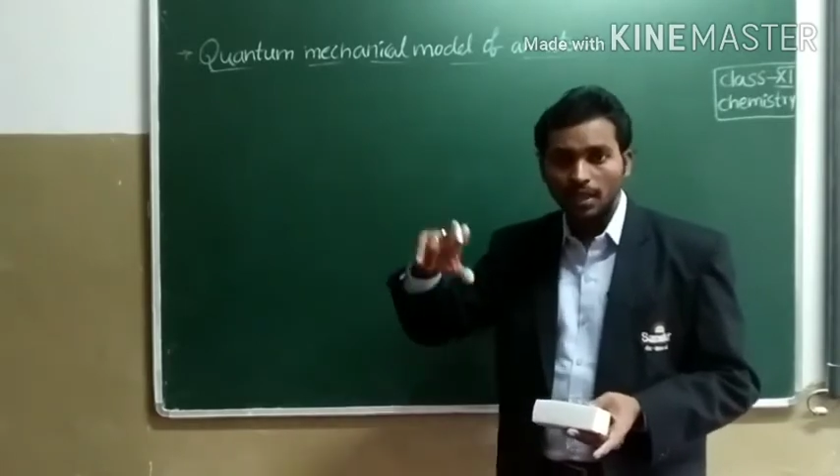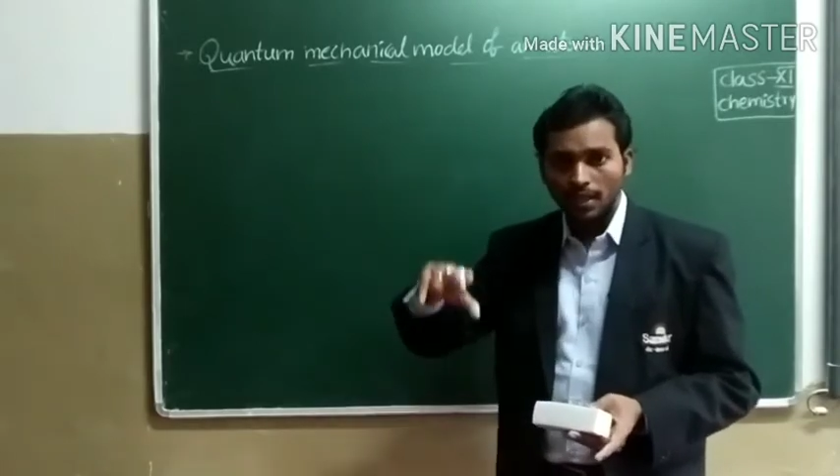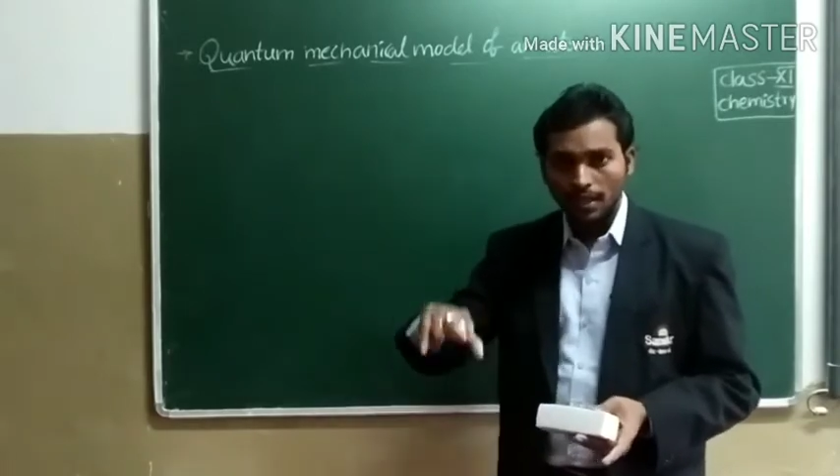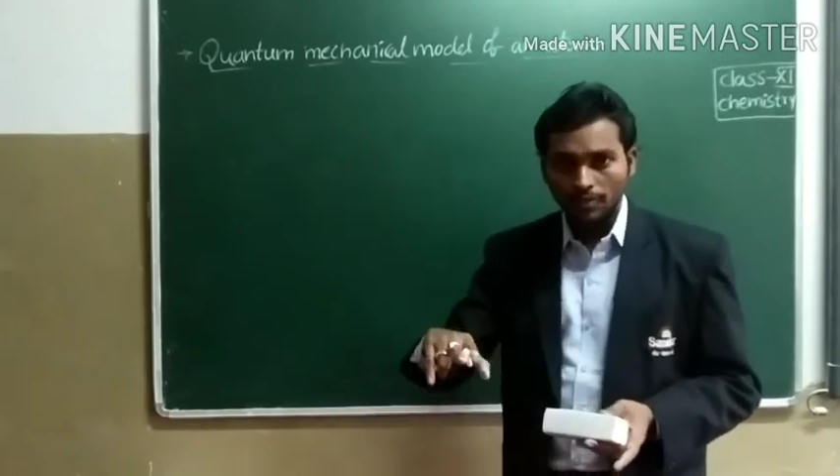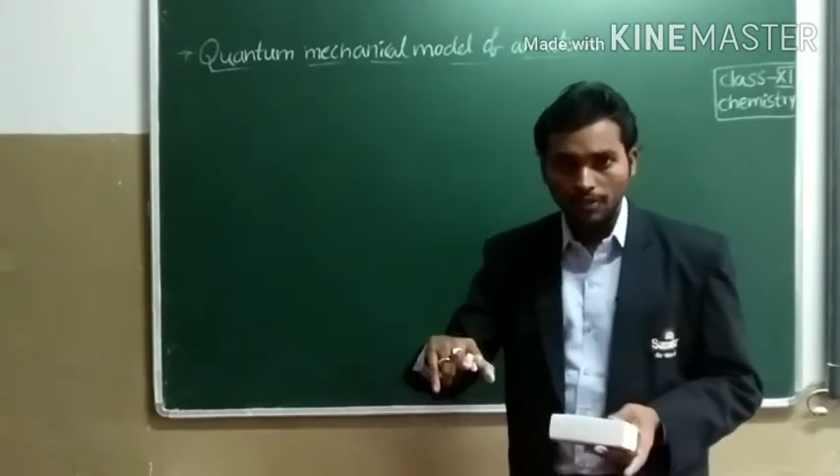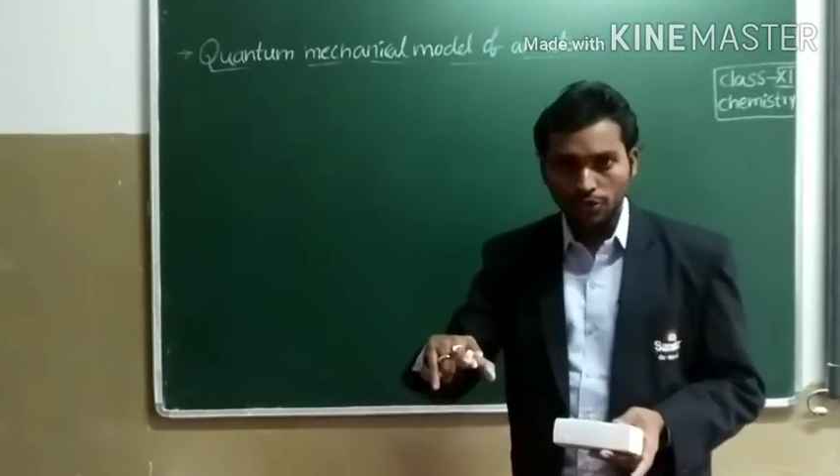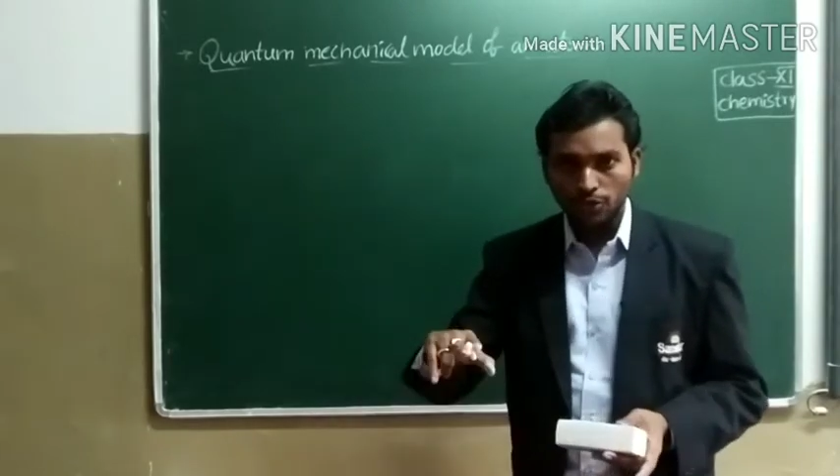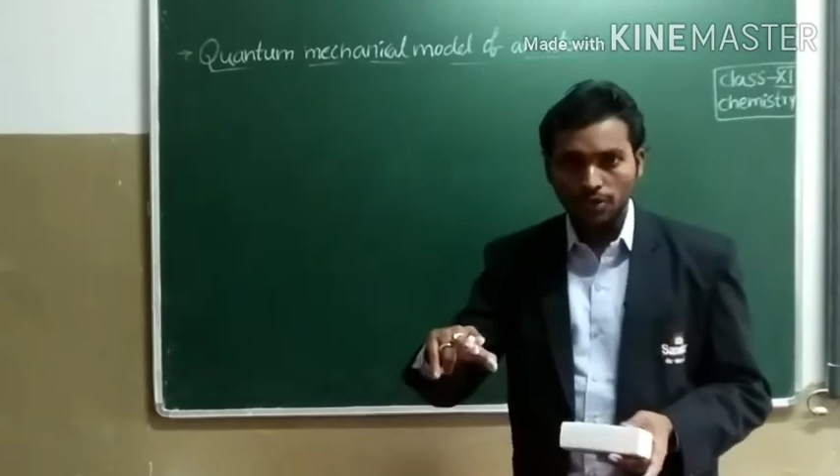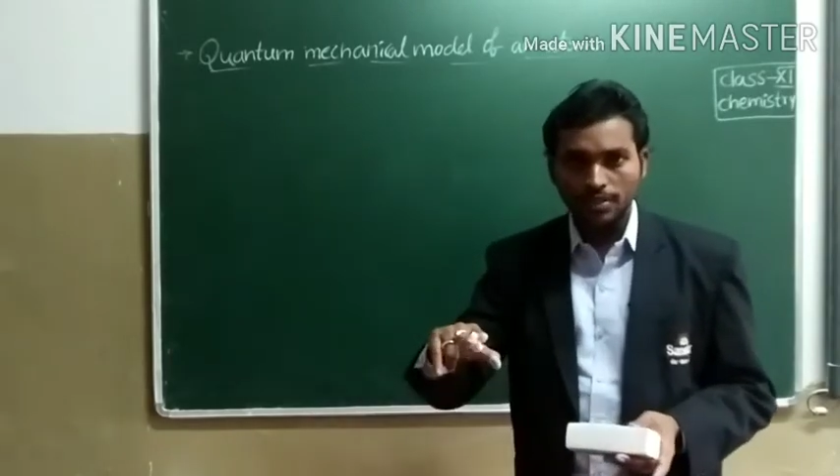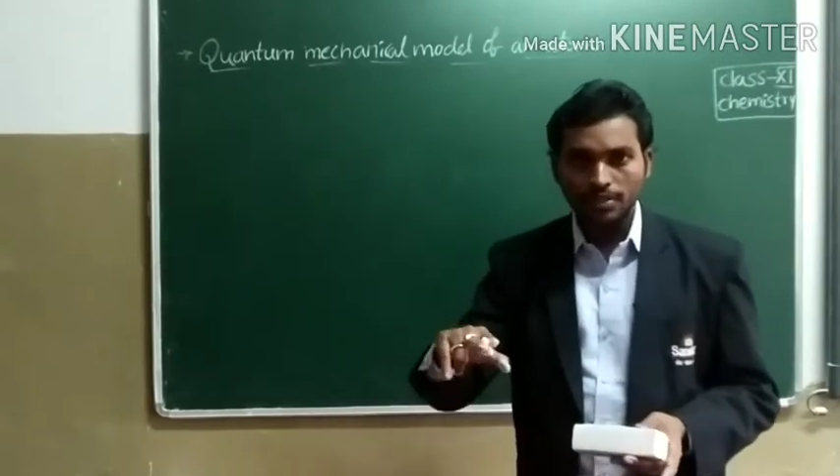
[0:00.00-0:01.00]
Erwin
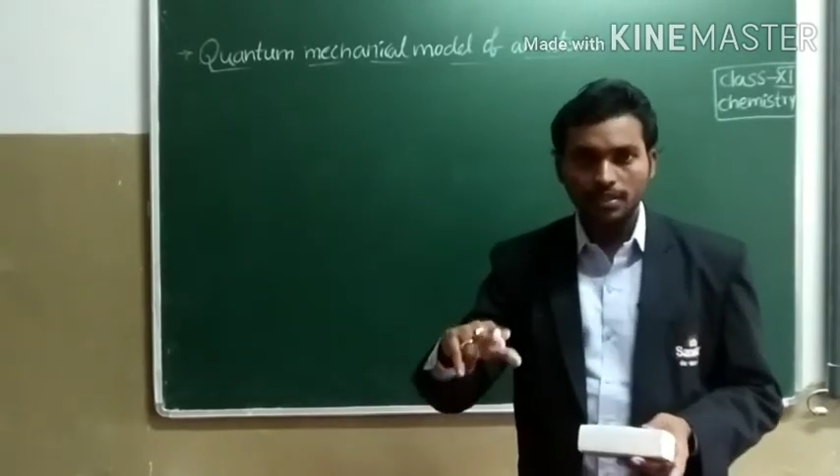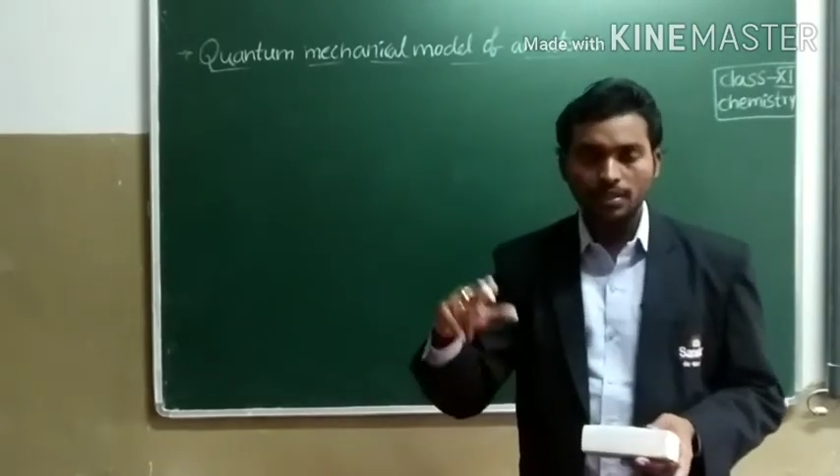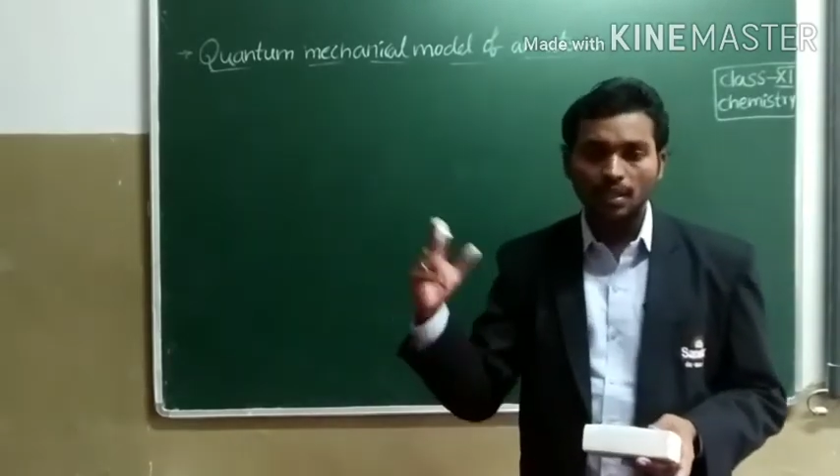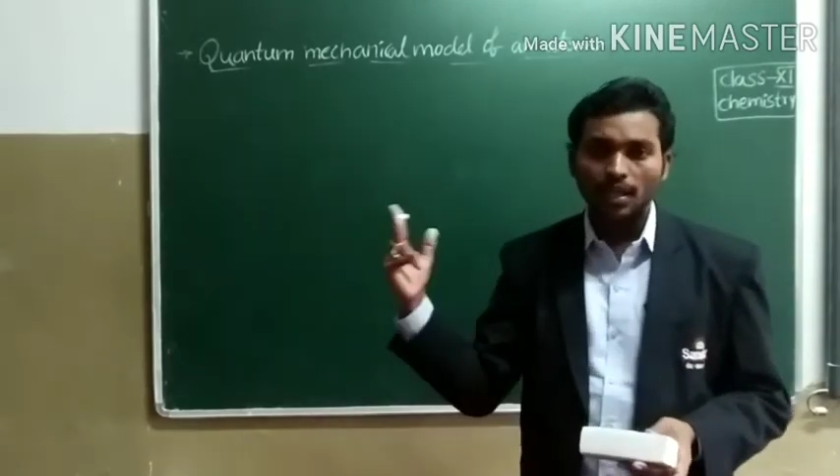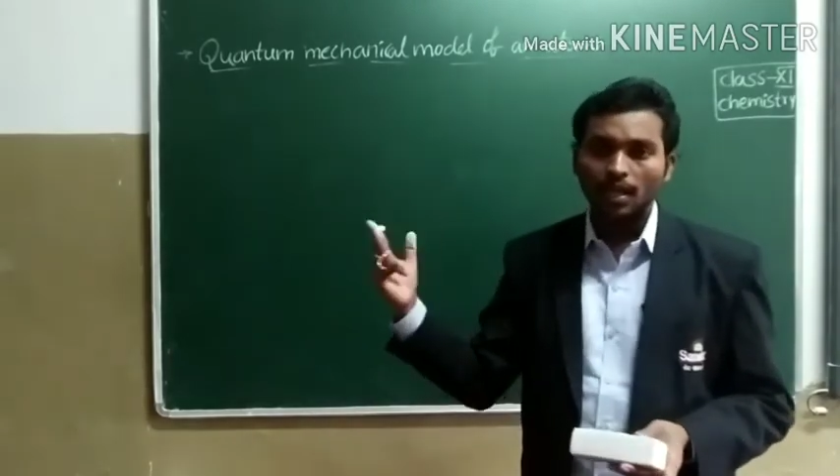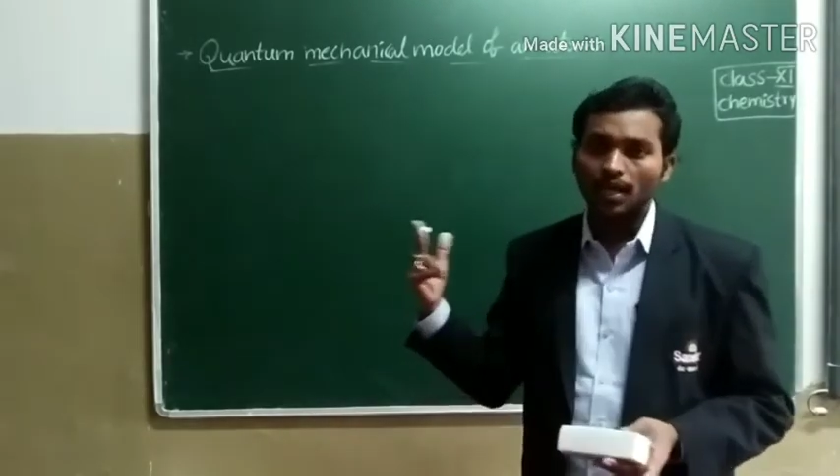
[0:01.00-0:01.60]
Schrödinger